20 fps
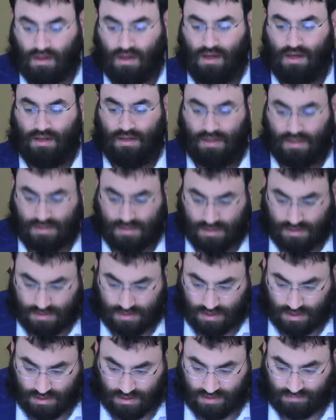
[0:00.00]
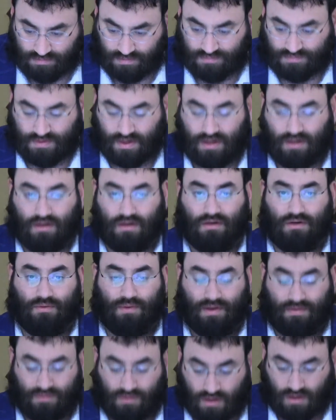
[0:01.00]
This is the level of Teda in the
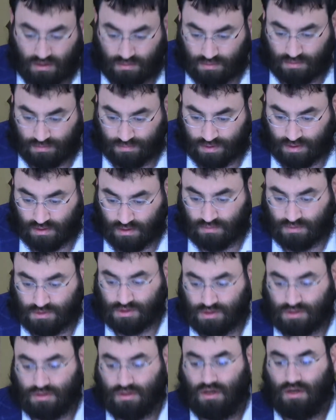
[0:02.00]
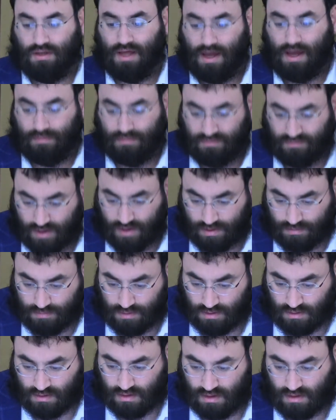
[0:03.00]
way of Chacham Bina, which is called Abba
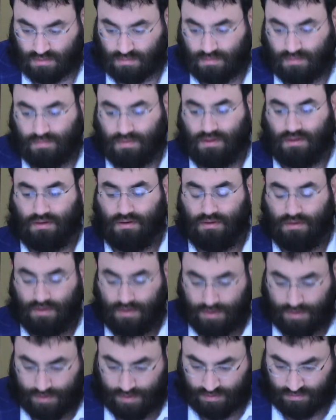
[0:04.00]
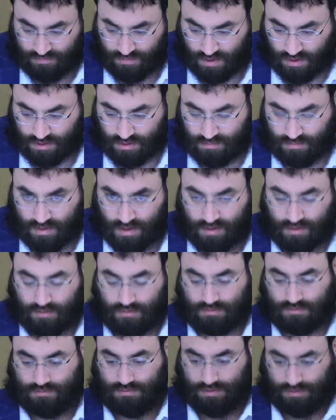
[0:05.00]
Ve'ema Chacham Bina, father and mother.
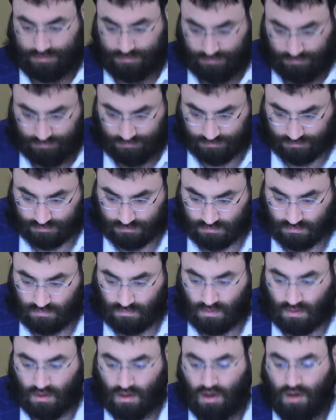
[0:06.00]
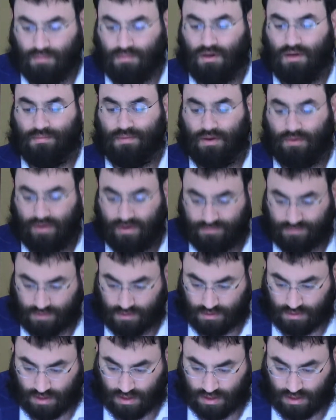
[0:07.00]
However,